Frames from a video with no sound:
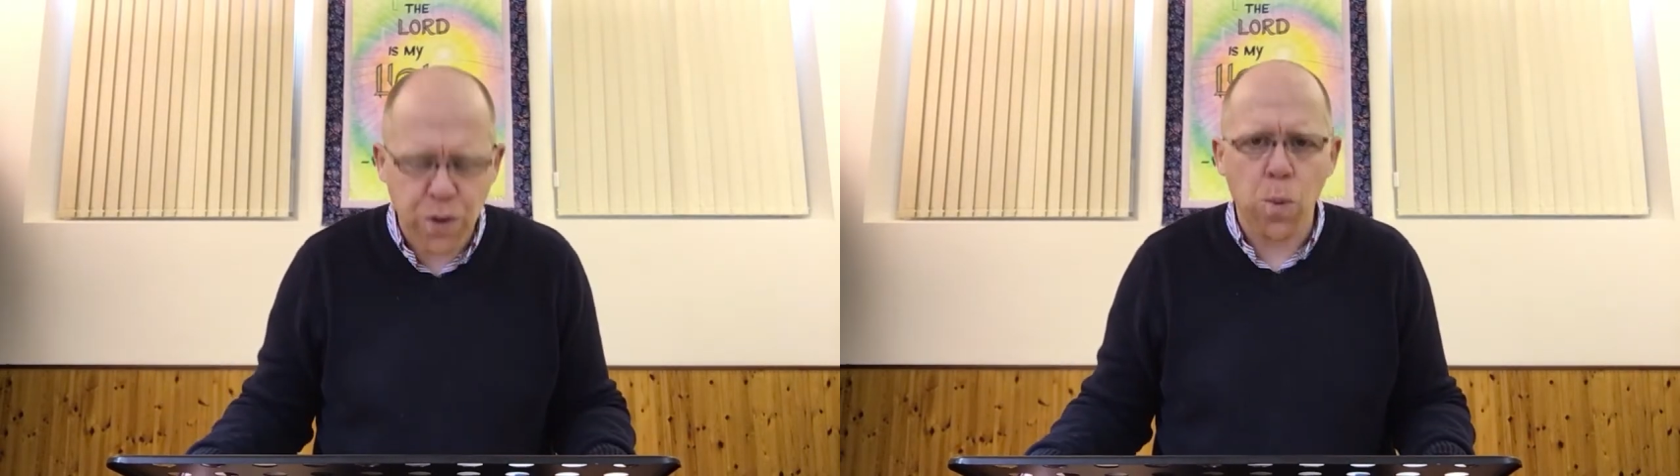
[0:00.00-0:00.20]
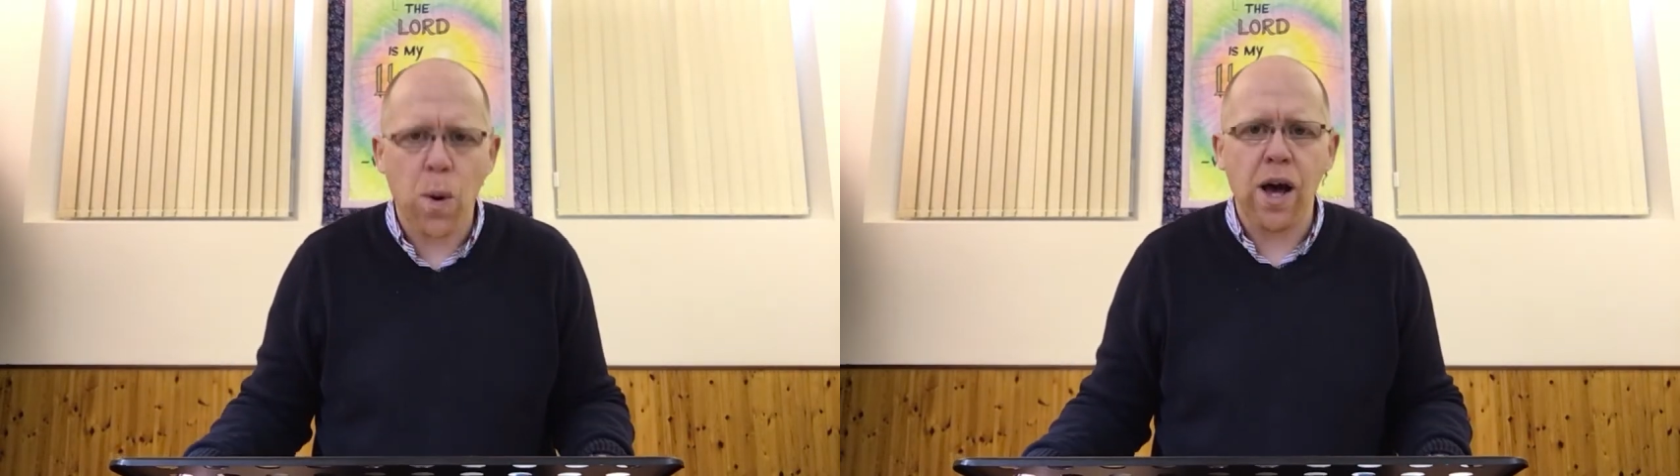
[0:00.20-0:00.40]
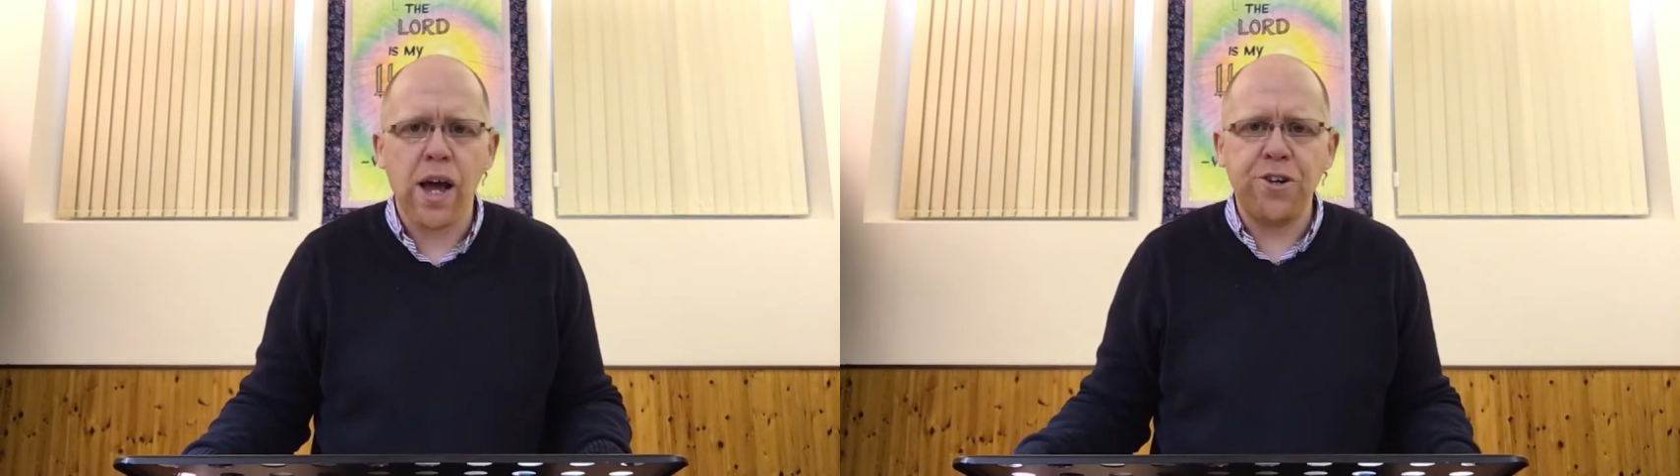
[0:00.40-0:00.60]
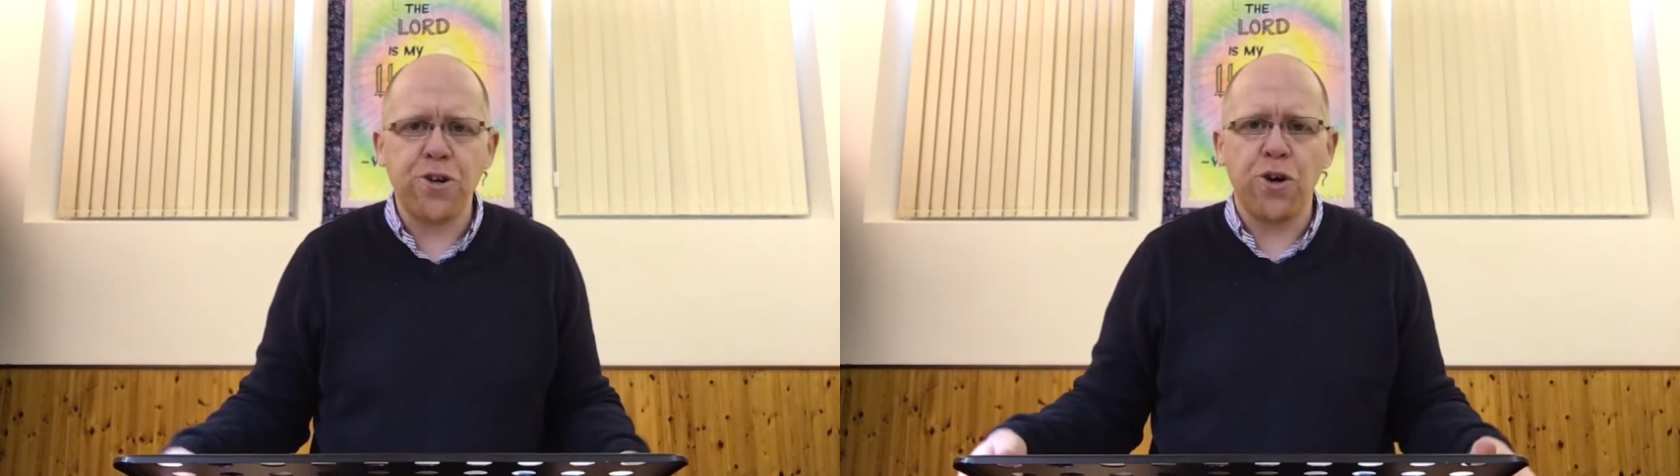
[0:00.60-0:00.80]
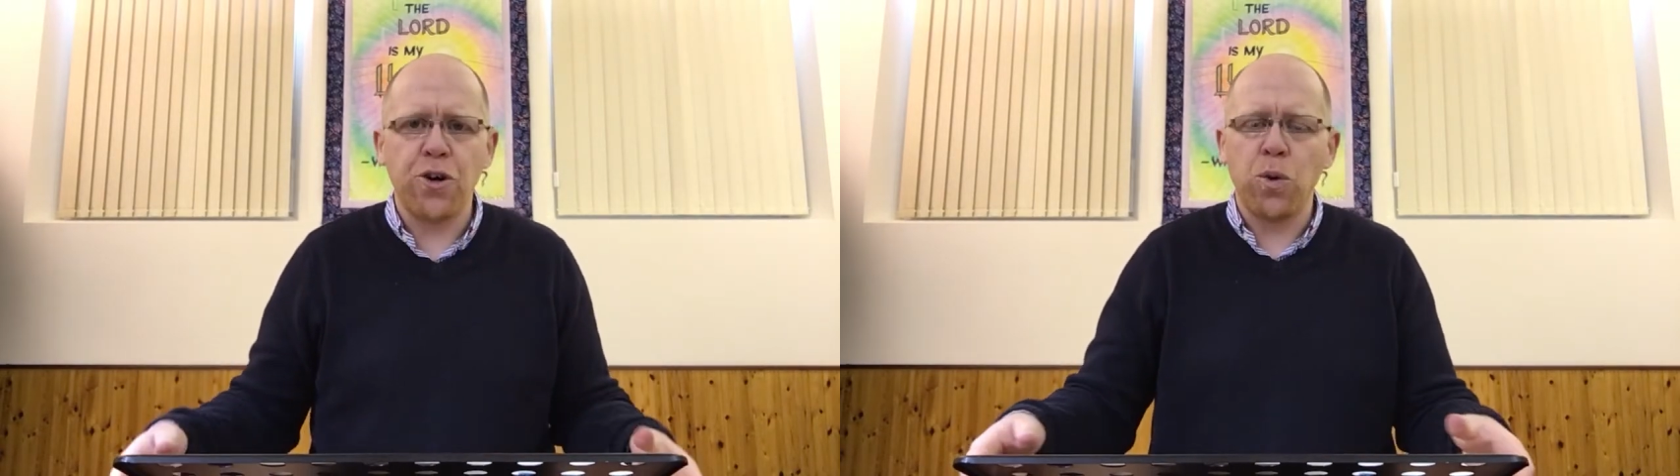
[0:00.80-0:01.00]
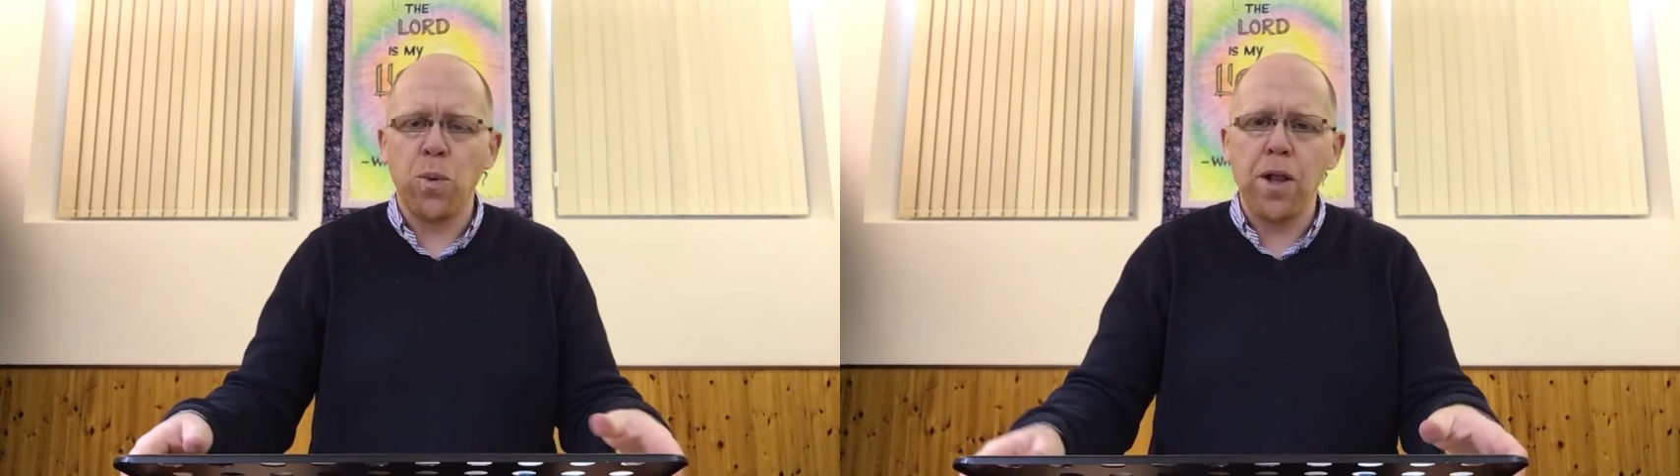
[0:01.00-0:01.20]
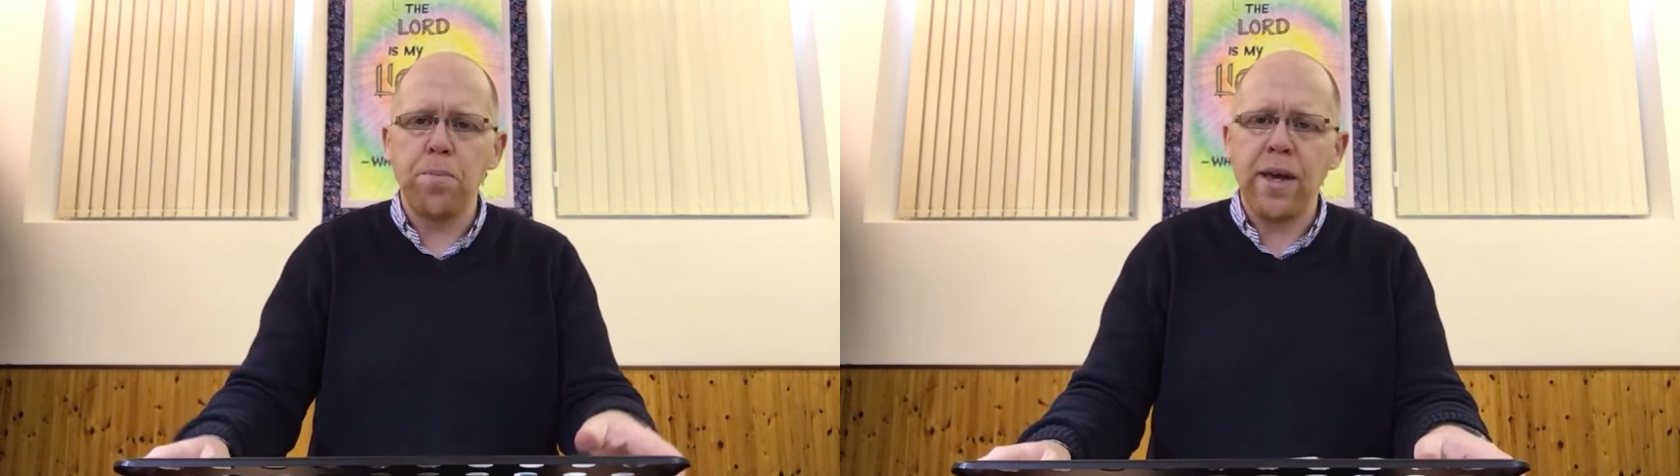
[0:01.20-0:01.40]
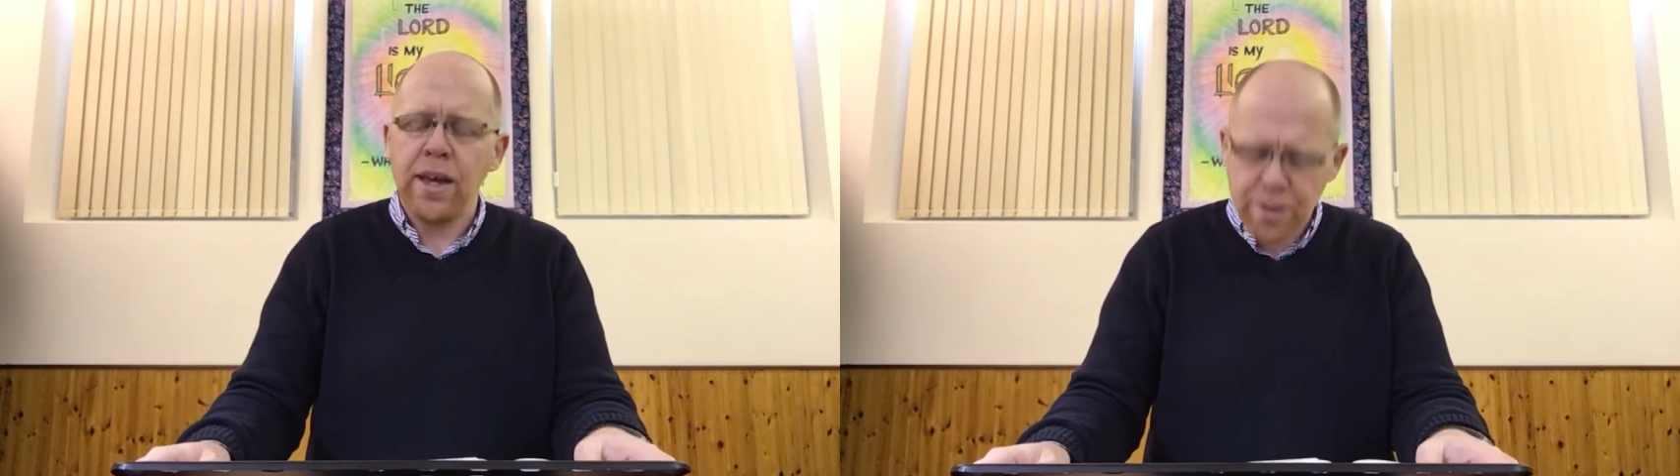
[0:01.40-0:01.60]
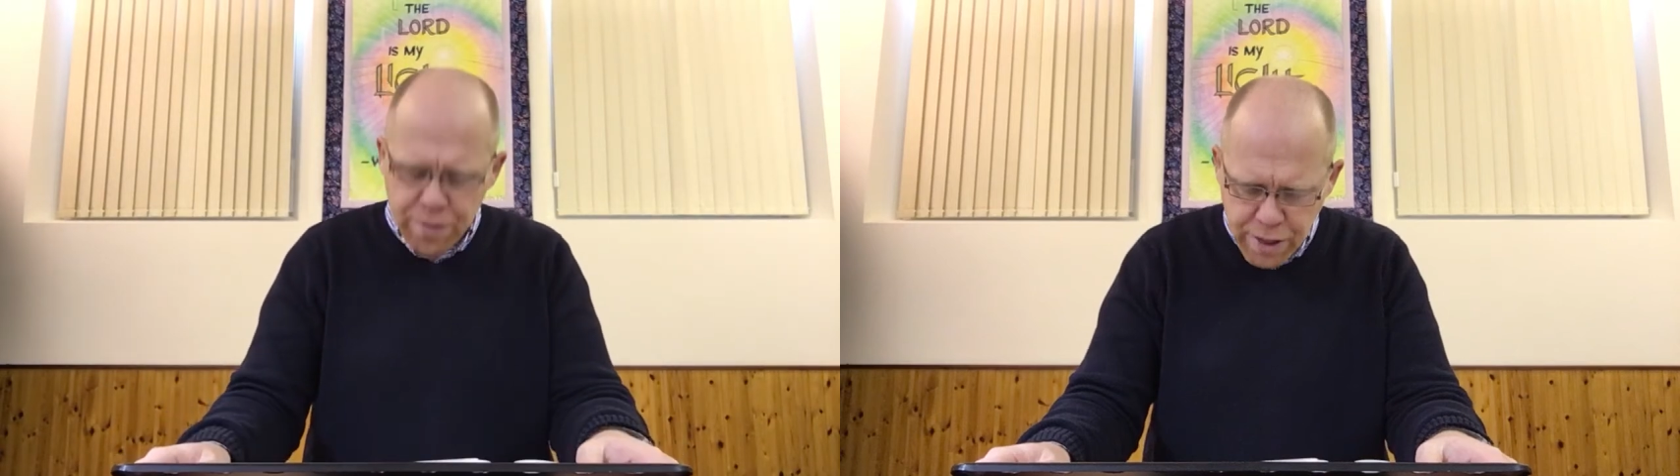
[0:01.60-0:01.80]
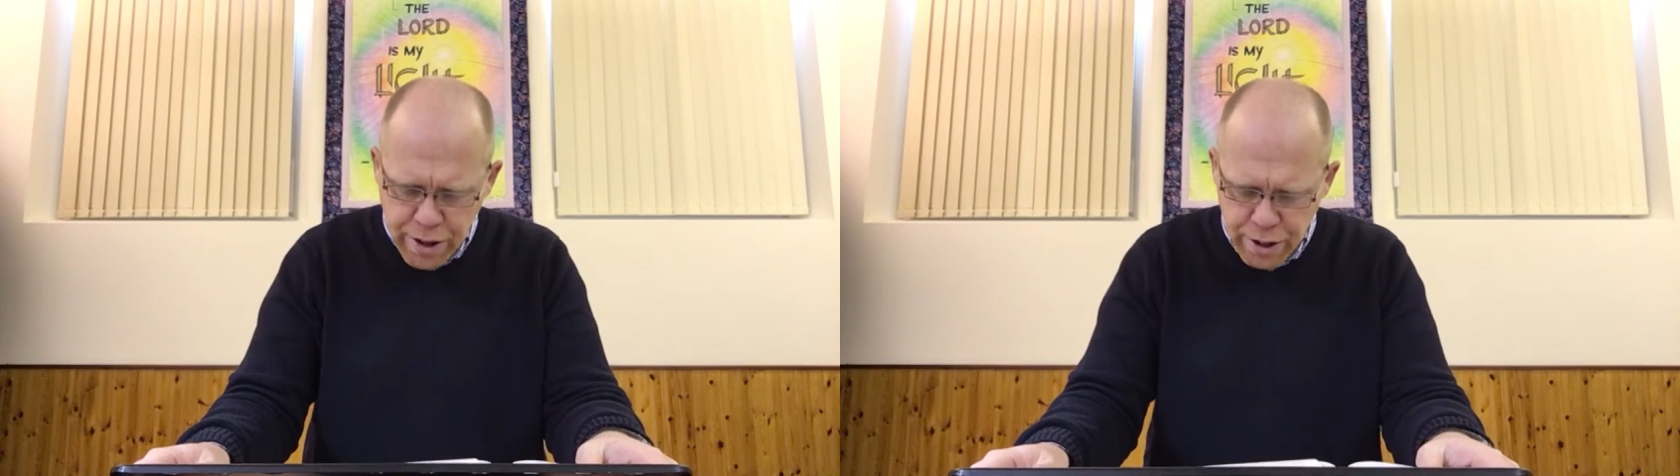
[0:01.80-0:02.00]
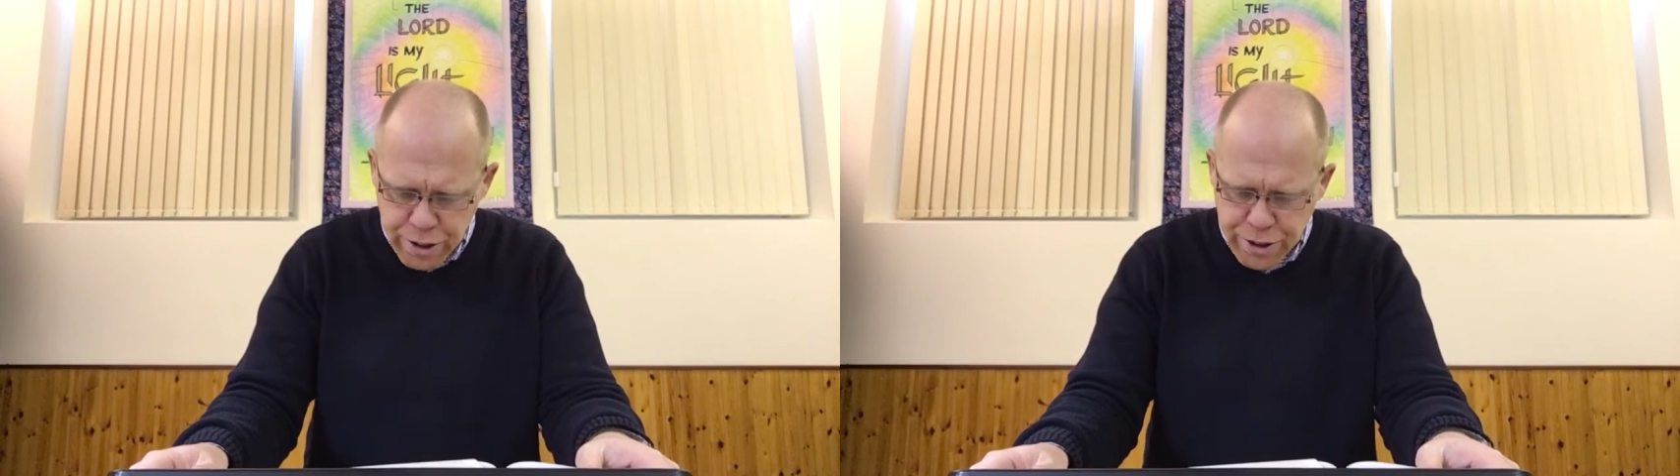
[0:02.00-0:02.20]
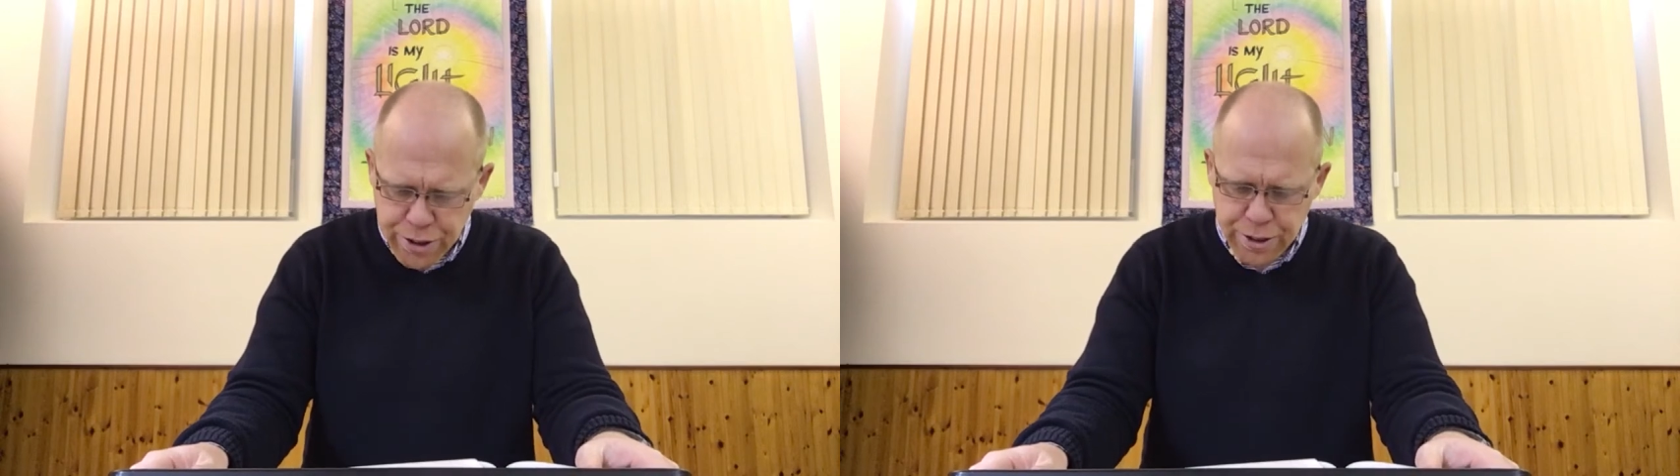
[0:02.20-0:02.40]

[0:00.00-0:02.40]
the eternal well-being of others.